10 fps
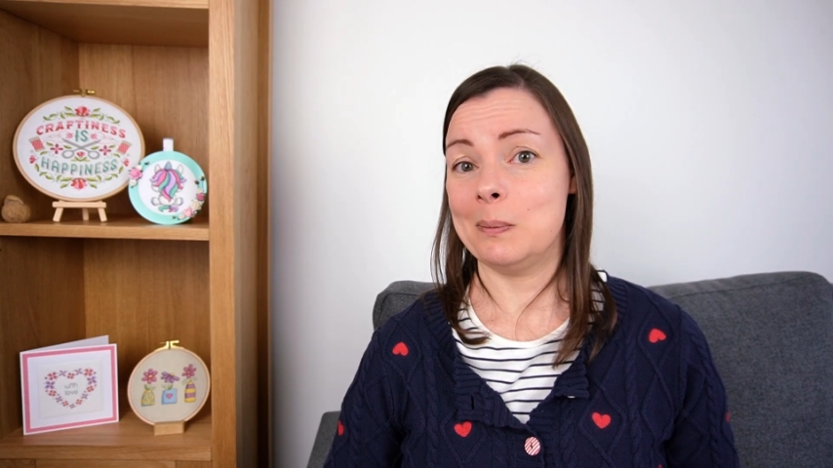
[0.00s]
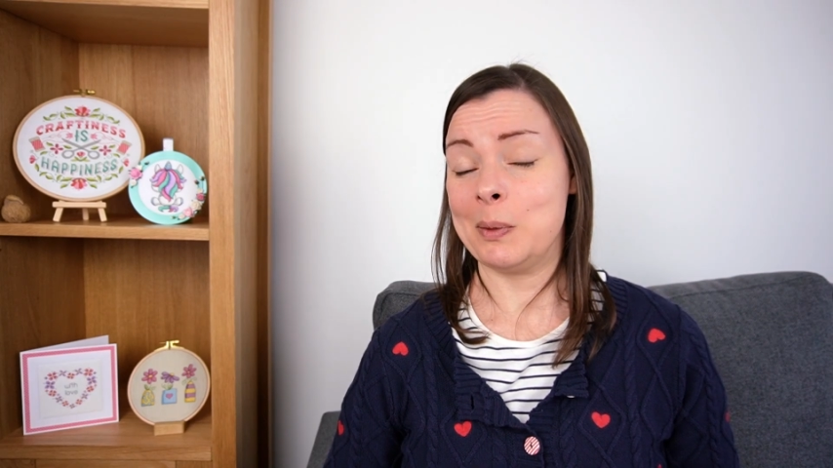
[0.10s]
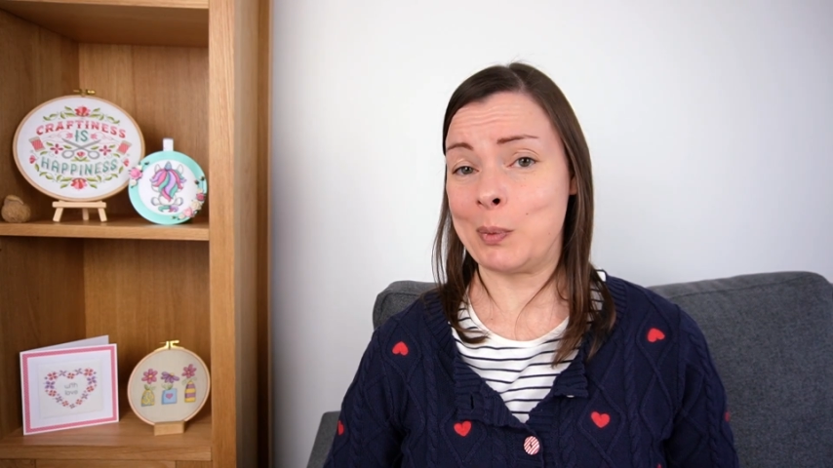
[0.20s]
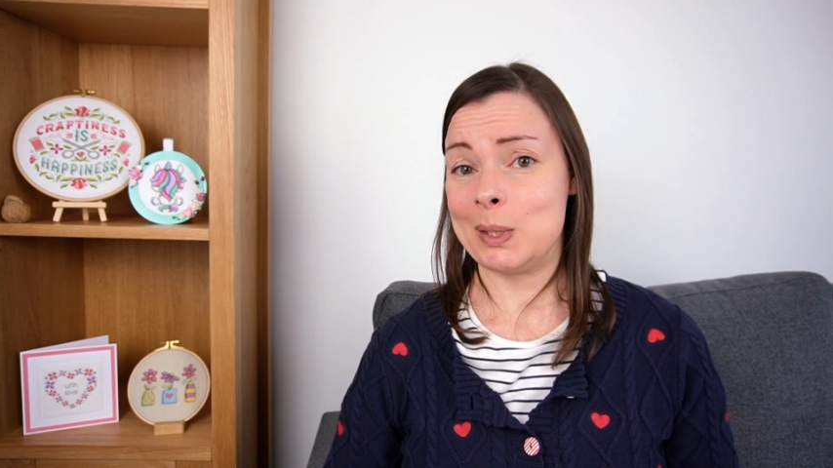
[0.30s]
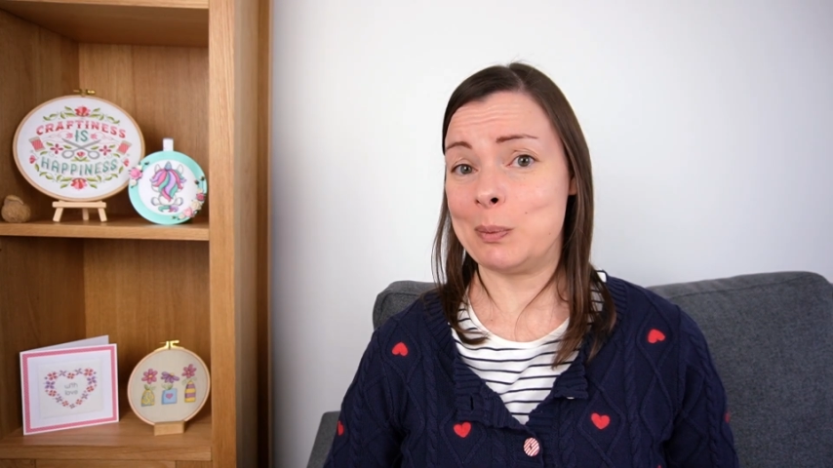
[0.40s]

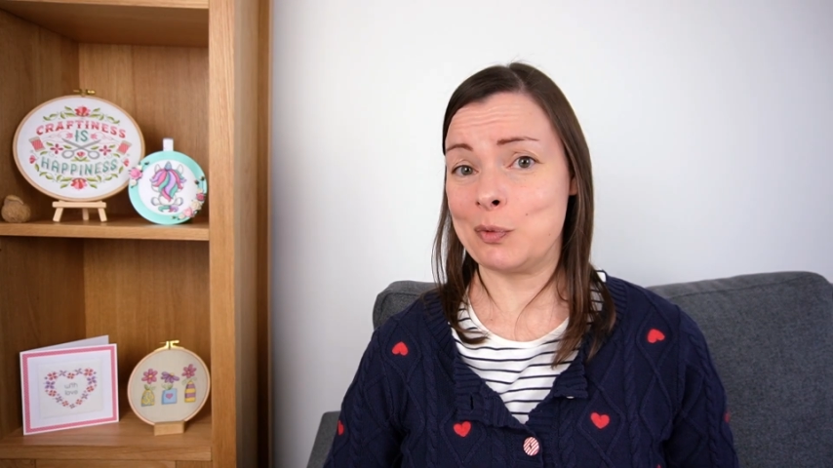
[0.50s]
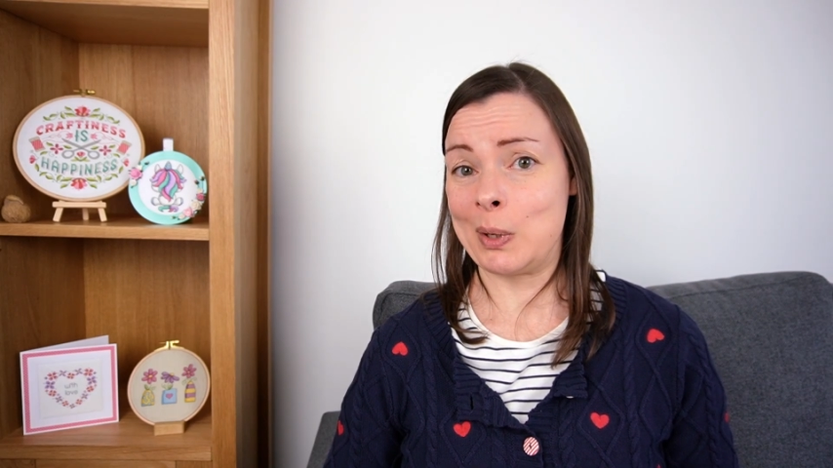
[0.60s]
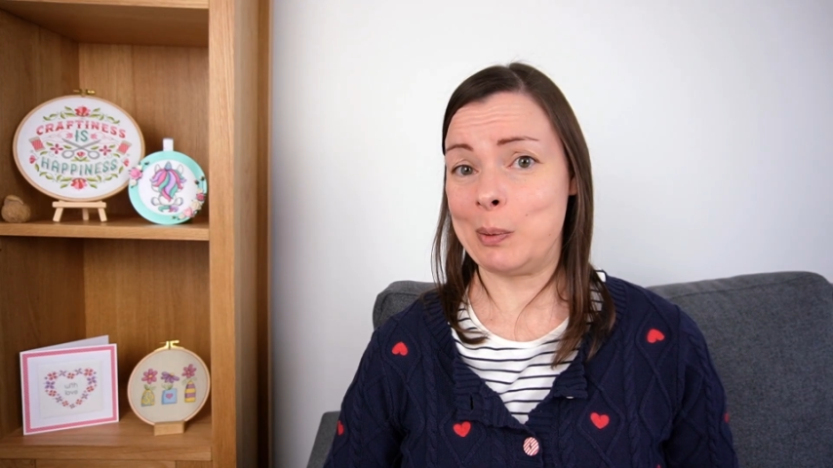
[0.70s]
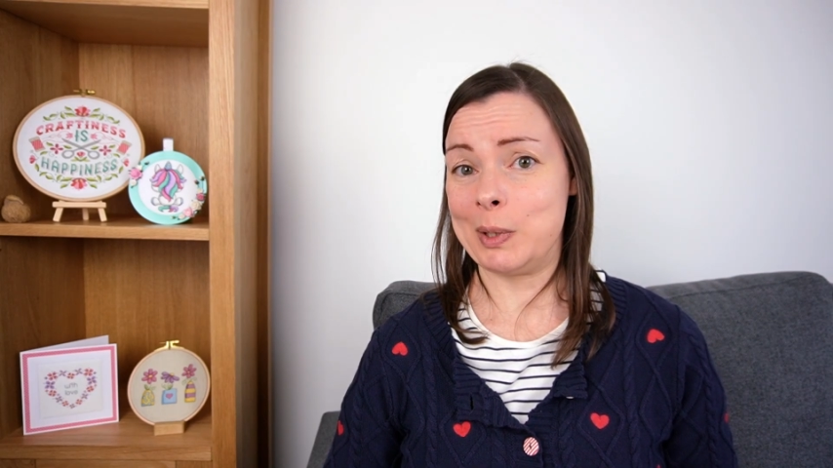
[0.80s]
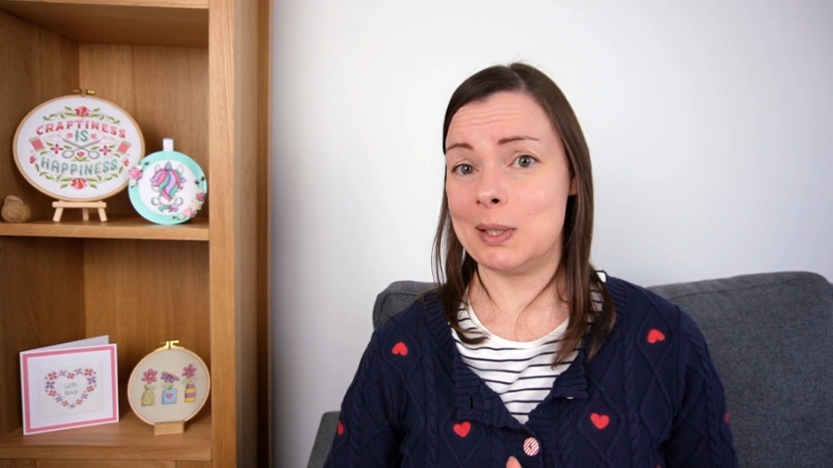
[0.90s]
with my
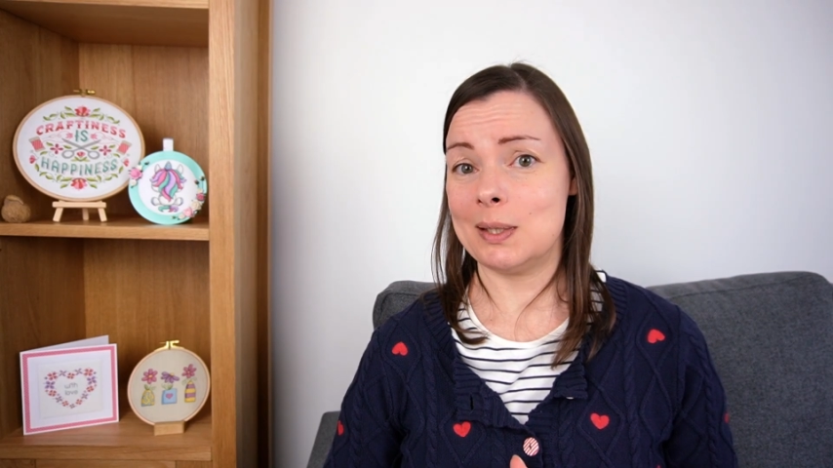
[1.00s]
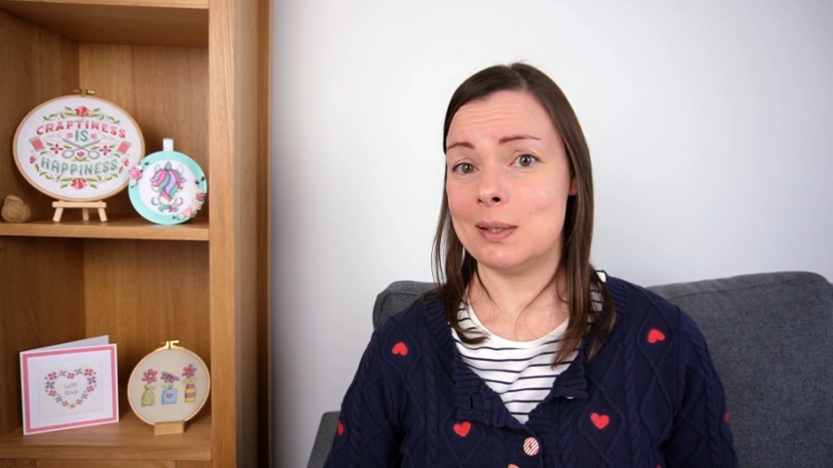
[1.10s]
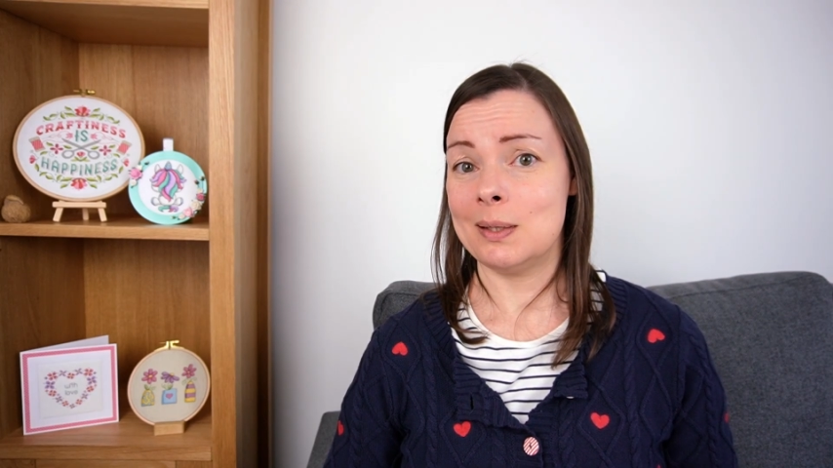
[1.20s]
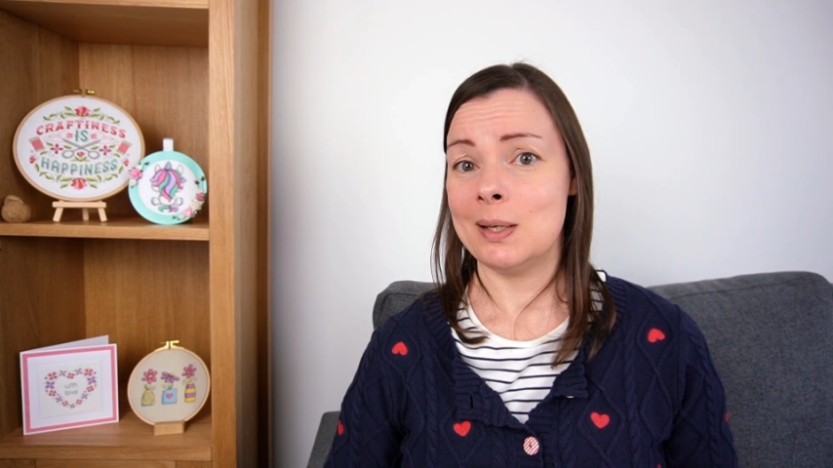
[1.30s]
subscribers.